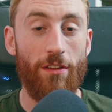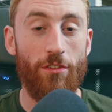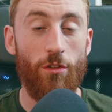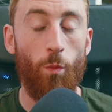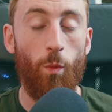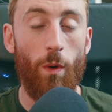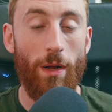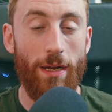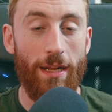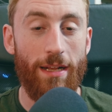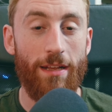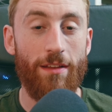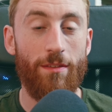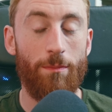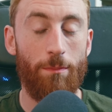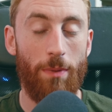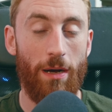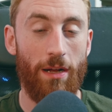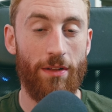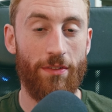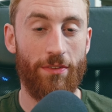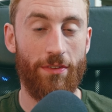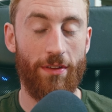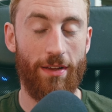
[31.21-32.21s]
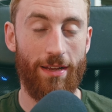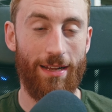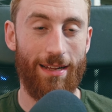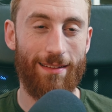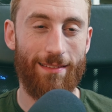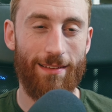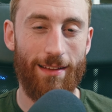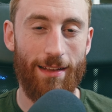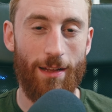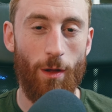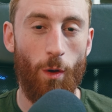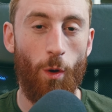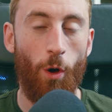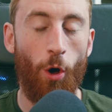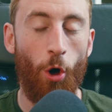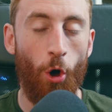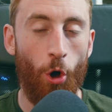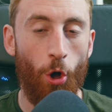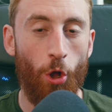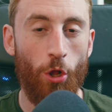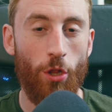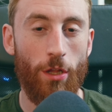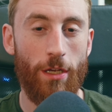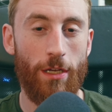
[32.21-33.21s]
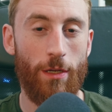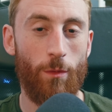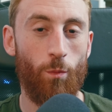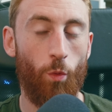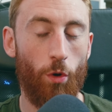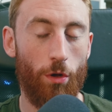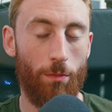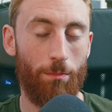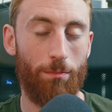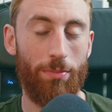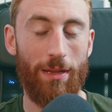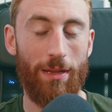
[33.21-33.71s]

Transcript: so what is Bonsai? It's like an all-in-one